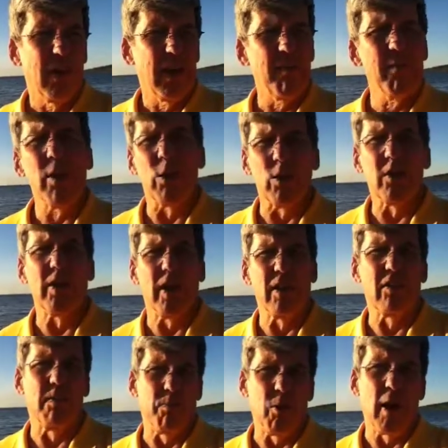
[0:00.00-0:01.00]
giving you a
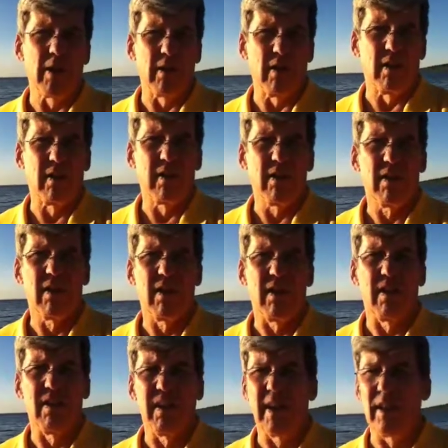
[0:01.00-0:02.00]
sense of presence
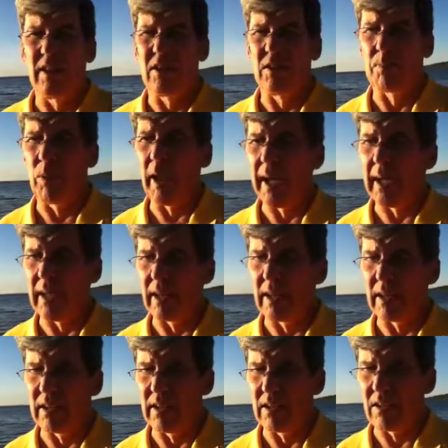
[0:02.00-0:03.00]
and explaining
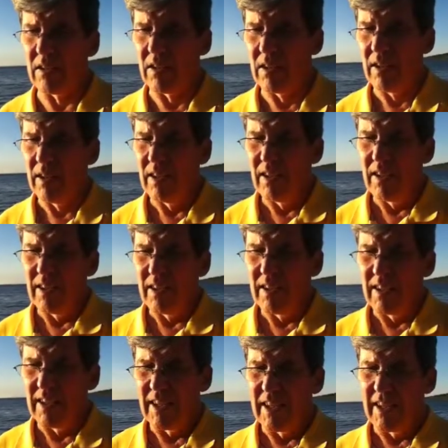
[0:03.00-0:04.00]
that this
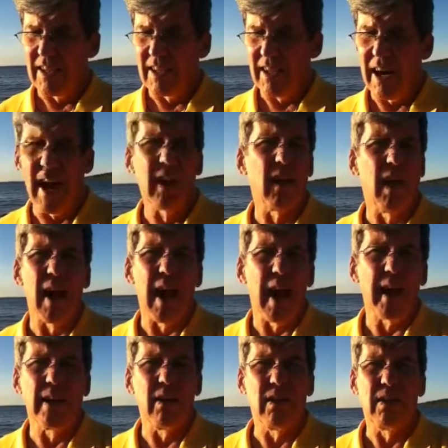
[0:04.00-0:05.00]

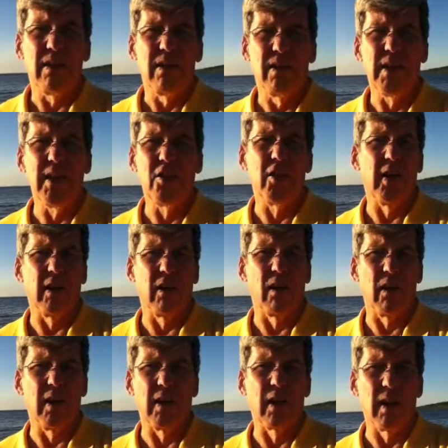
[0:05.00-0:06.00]
online teaching and
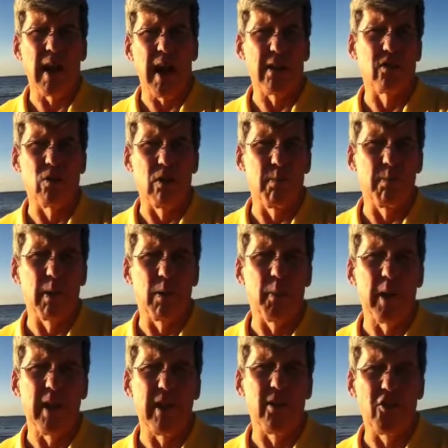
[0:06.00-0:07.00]
learning classroom that
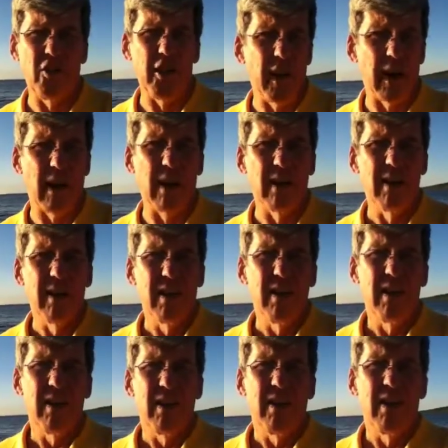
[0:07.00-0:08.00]
we share
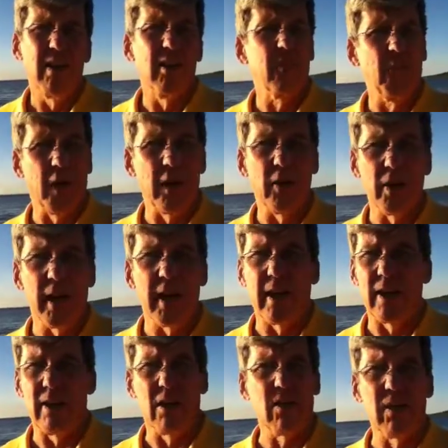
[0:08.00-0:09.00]
is very
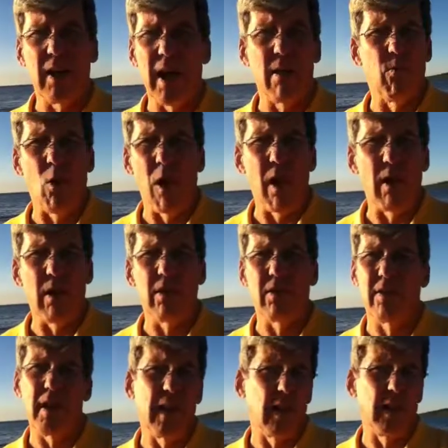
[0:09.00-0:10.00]
unique. It doesn't have
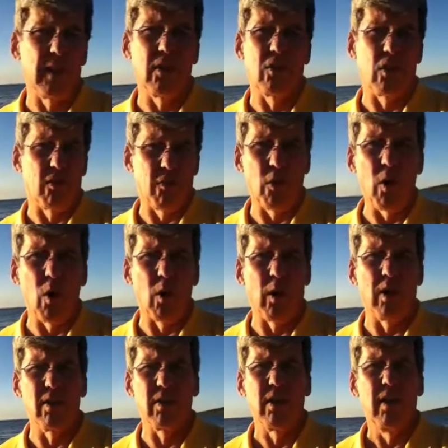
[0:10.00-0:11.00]
walls, ceilings, or
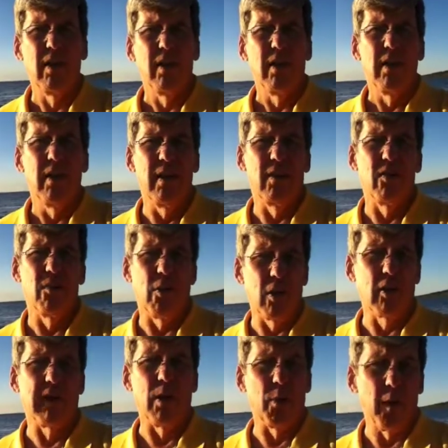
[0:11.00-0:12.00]
floors. It's
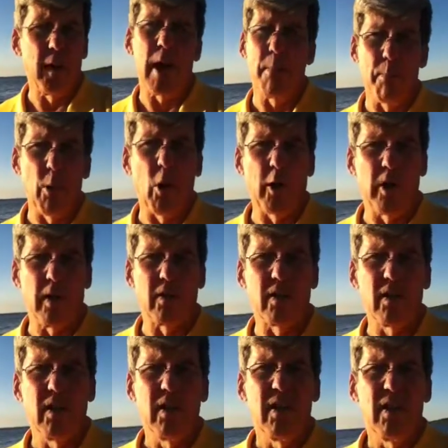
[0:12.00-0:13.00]
virtually without
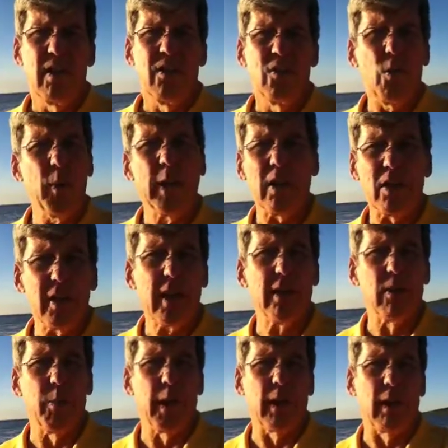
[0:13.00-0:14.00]
borders. So we can
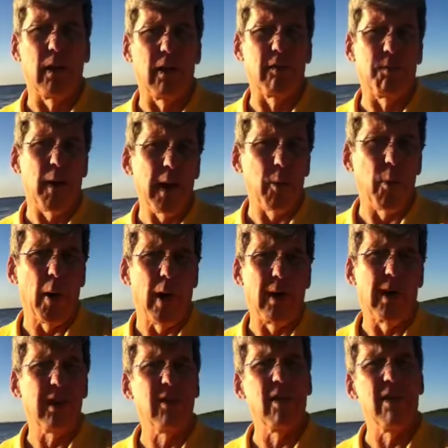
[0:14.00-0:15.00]
teach and we can learn from anywhere,
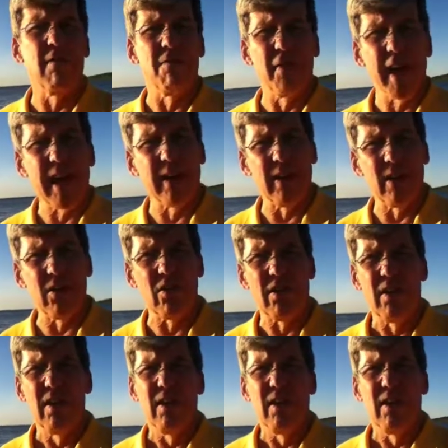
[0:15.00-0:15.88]
and that's an advantage